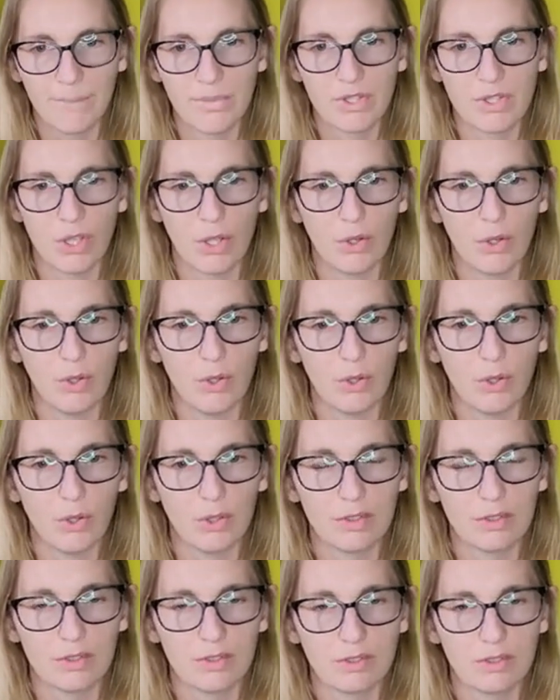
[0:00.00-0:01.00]

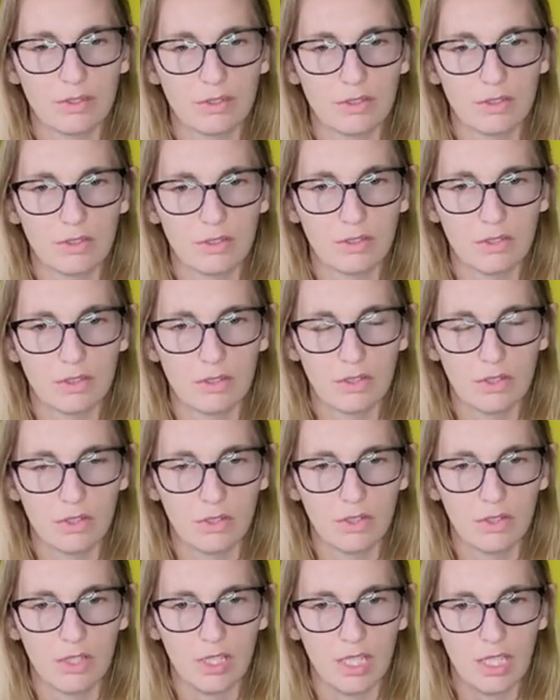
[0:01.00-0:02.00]
So
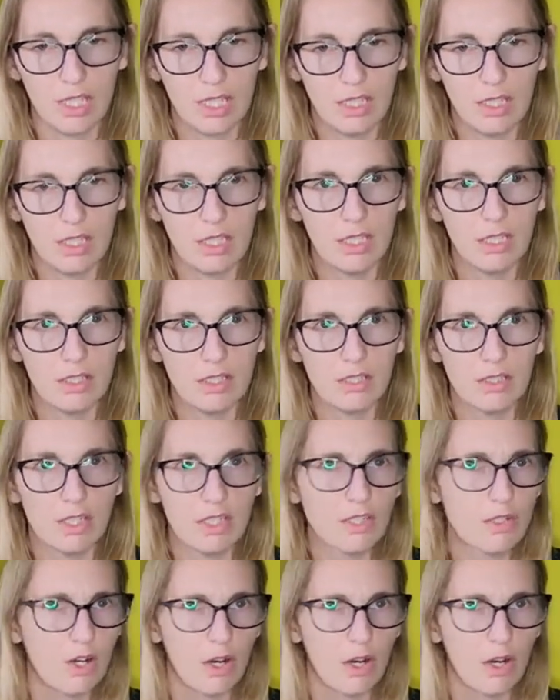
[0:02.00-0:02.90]
these